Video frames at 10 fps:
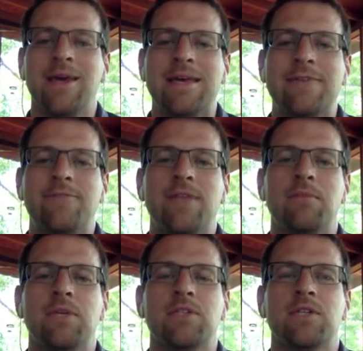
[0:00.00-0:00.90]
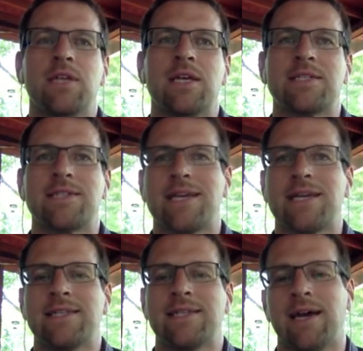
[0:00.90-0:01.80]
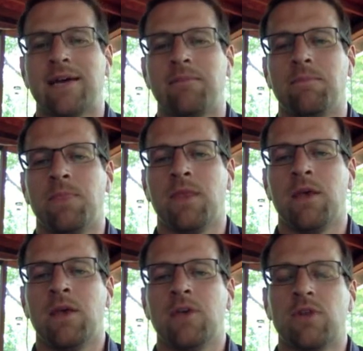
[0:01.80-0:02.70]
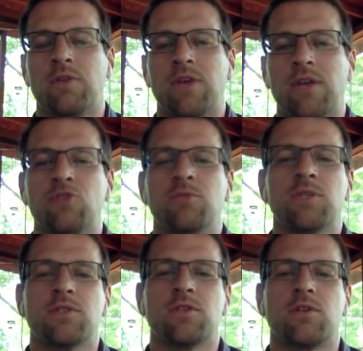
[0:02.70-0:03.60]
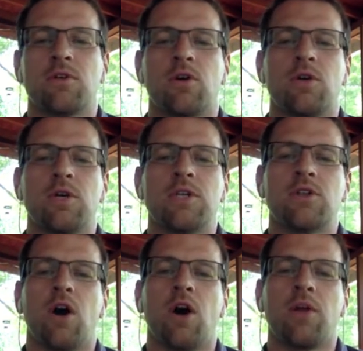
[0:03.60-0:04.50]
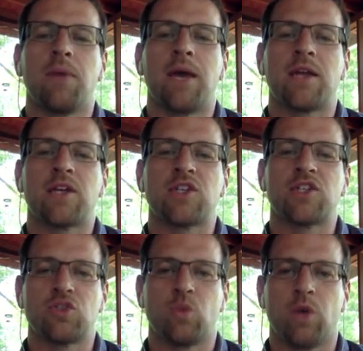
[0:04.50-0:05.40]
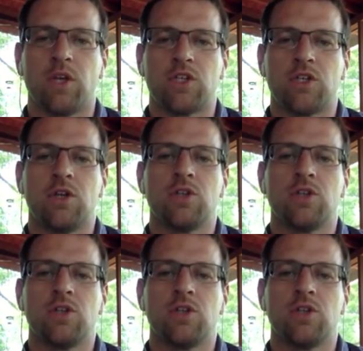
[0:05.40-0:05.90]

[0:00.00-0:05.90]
If they miss it a second time, so they've had 2 misses in a row, it's an automatic switch.